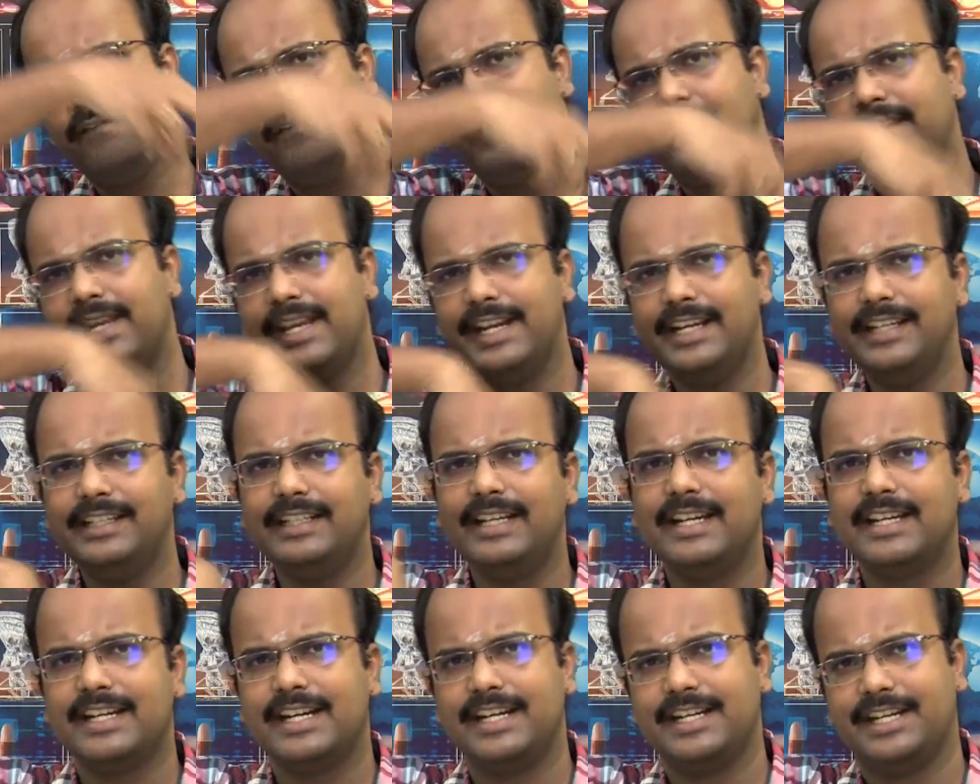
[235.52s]
we
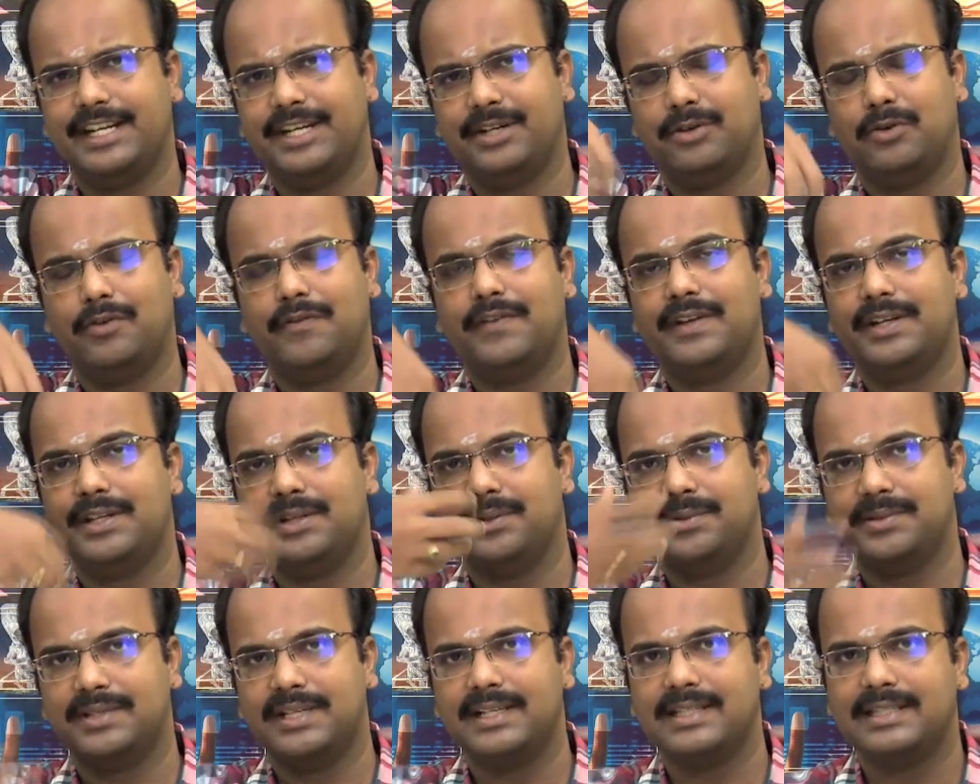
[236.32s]
integrate it over
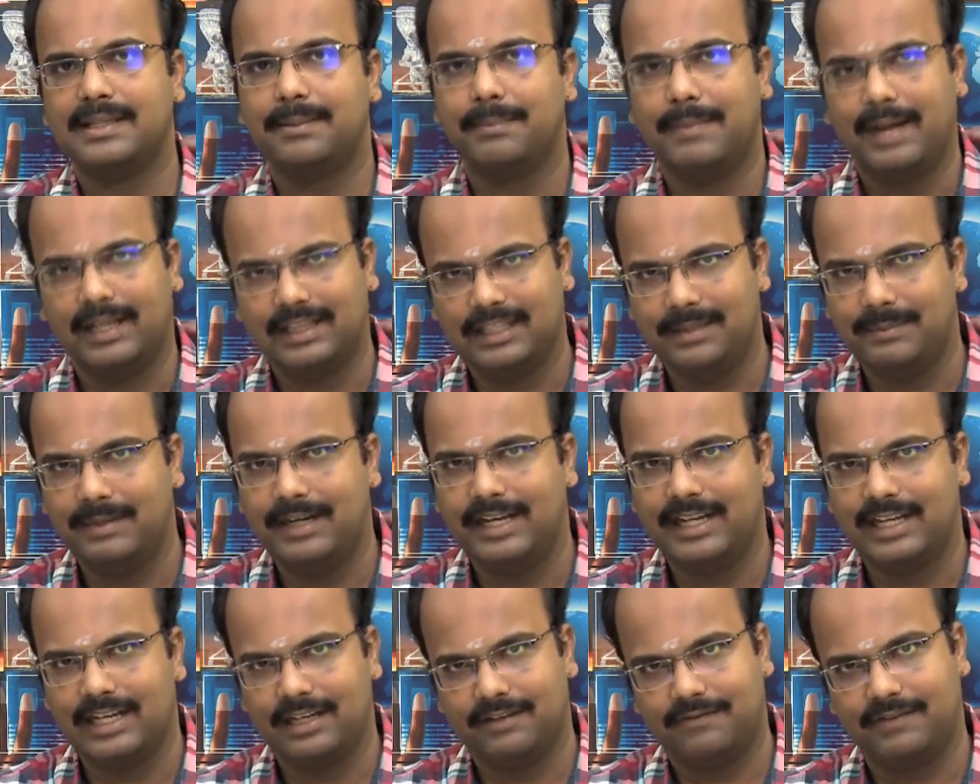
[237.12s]
using some
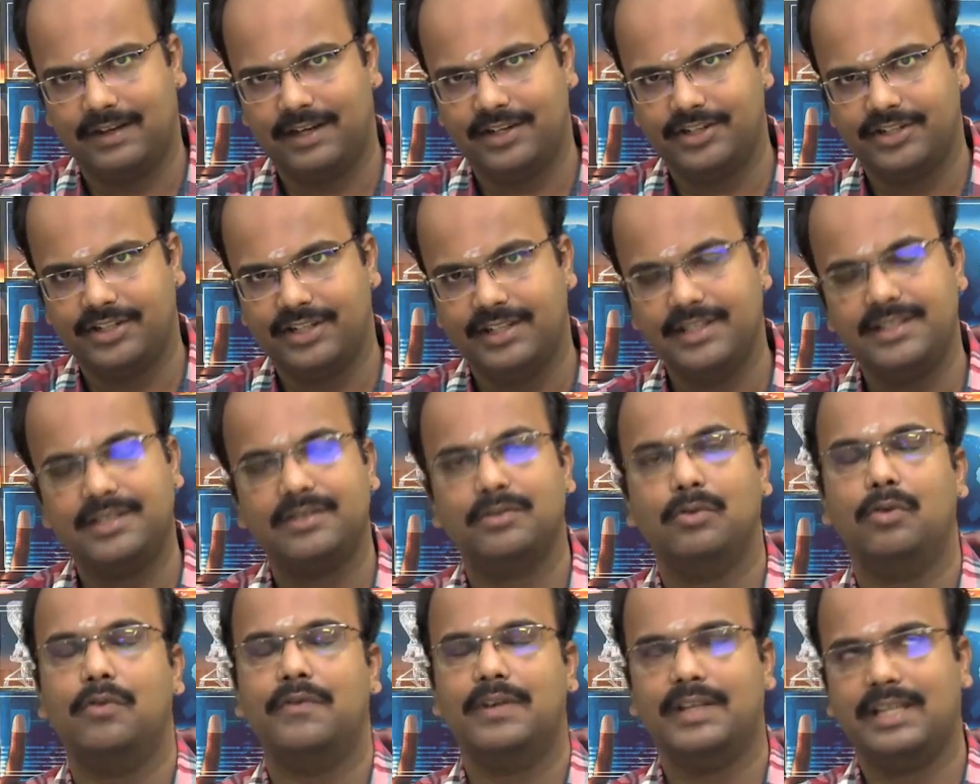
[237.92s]
mathematical
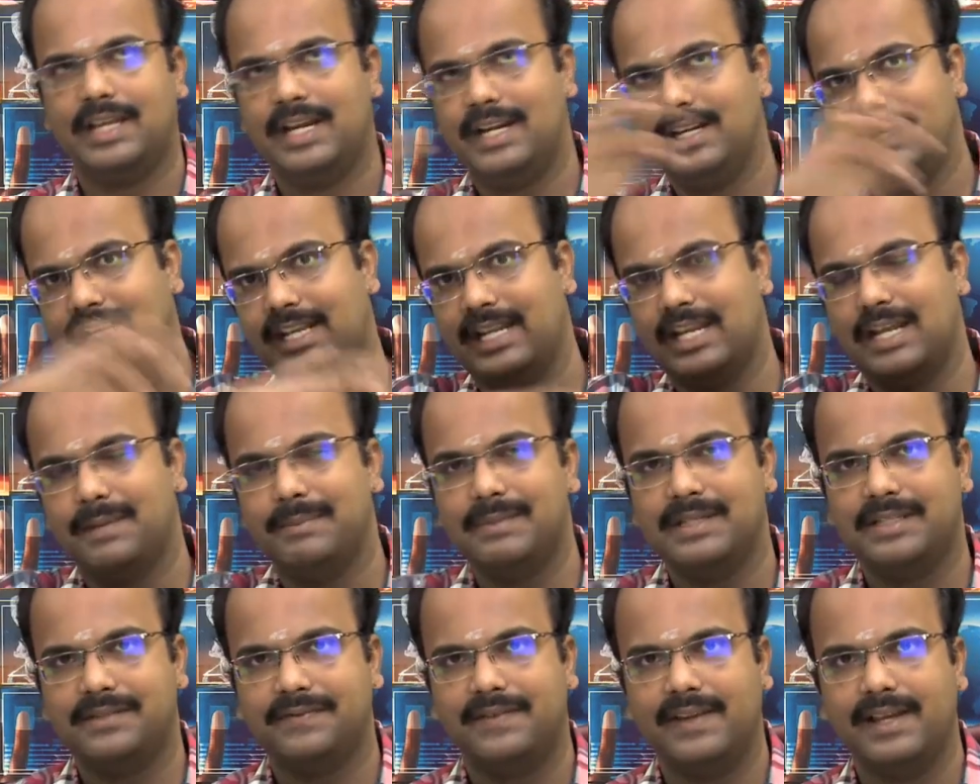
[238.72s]
functions over the entire
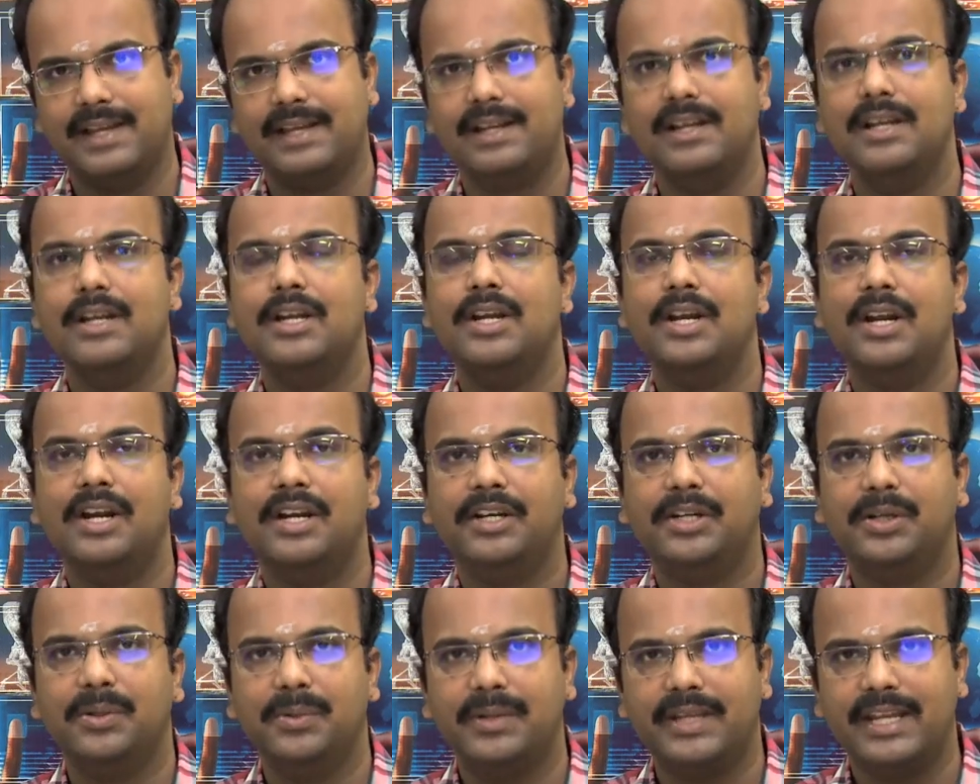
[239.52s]
hemisphere
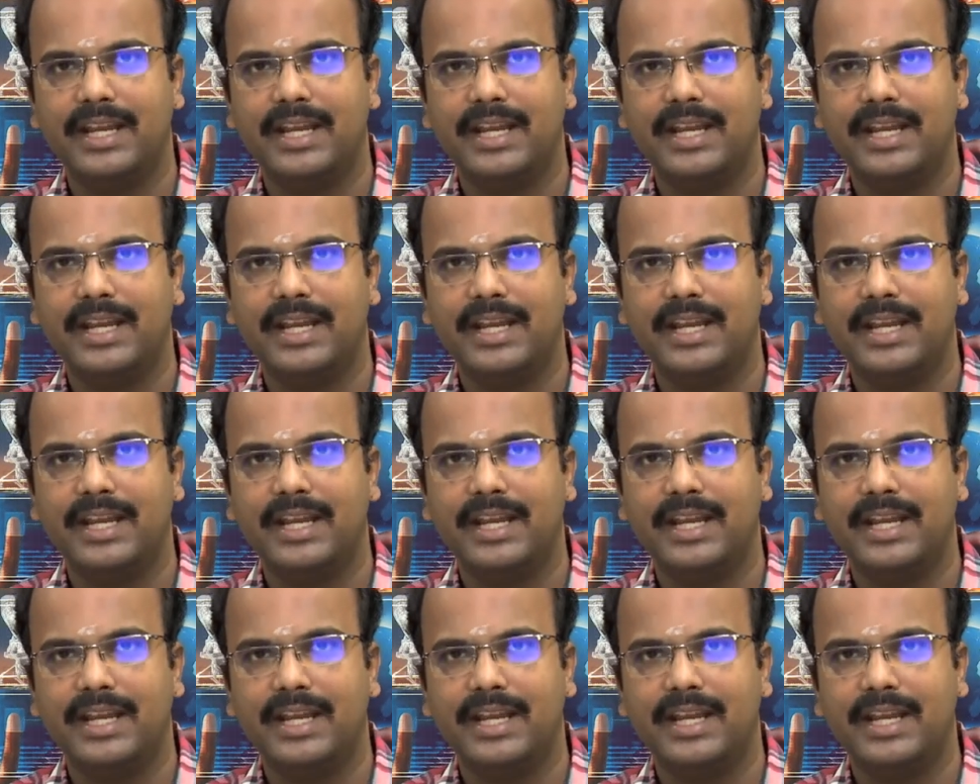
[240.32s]
to